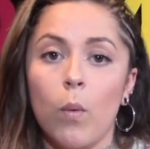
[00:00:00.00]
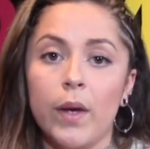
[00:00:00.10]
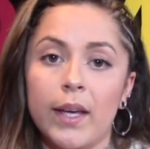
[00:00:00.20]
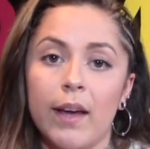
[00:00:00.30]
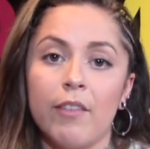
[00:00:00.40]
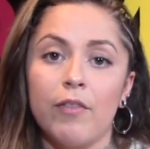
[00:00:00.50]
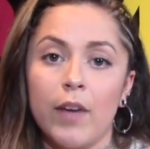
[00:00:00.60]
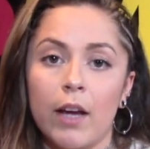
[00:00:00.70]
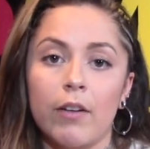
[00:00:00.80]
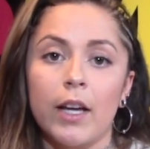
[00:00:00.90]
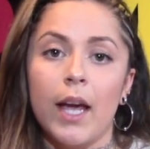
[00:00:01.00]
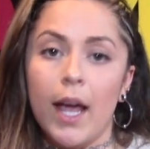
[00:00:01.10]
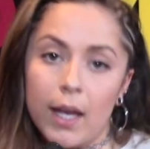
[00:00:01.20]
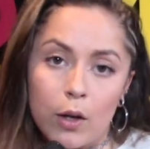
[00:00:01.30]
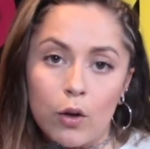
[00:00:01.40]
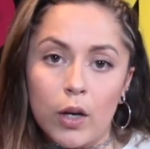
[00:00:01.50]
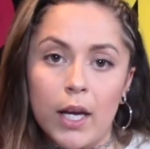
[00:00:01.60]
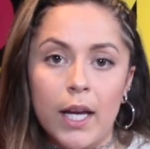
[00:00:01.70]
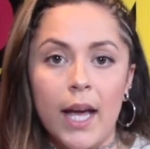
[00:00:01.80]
we get very angry,